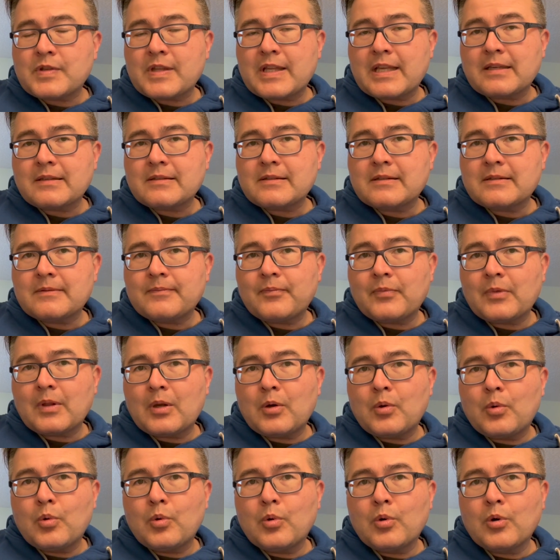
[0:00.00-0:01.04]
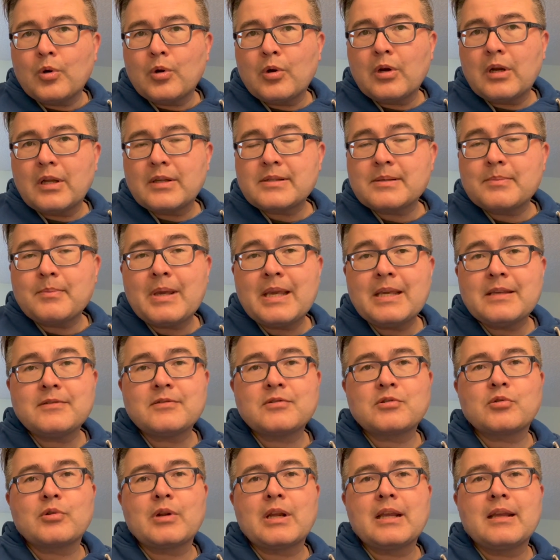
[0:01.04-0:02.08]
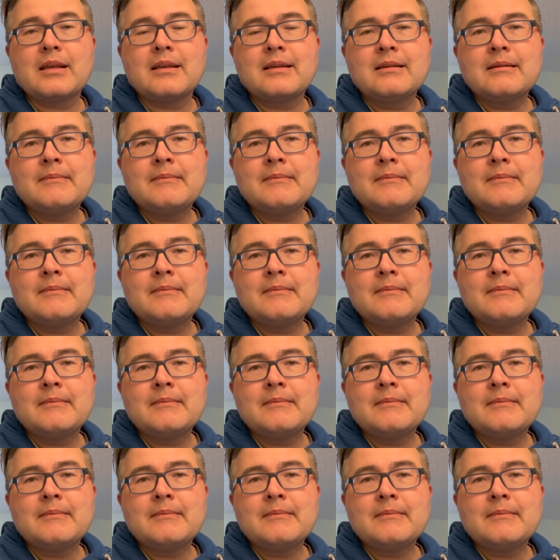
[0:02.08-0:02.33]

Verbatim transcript: things or some history,